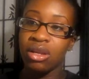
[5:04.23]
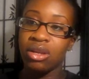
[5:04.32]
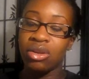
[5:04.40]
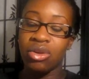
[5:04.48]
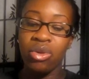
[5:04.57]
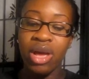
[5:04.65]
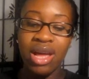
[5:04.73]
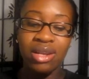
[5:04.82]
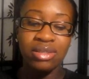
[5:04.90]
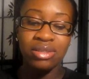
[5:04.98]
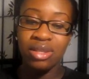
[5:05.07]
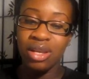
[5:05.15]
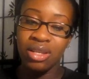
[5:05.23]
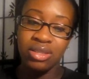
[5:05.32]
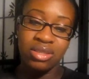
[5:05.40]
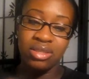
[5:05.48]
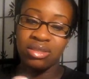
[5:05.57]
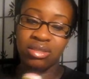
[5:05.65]
you know, and
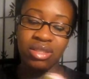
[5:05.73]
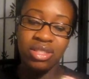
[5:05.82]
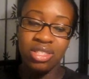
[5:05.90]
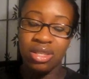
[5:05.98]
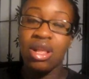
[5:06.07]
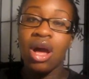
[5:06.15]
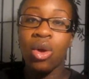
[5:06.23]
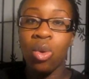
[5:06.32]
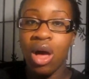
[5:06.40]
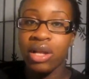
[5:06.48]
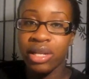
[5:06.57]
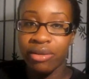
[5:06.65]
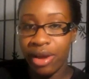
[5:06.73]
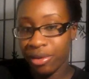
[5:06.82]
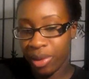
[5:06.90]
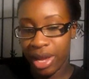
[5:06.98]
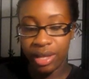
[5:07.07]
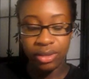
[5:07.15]
it's, it's salon quality right
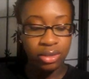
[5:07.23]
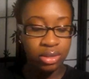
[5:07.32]
away.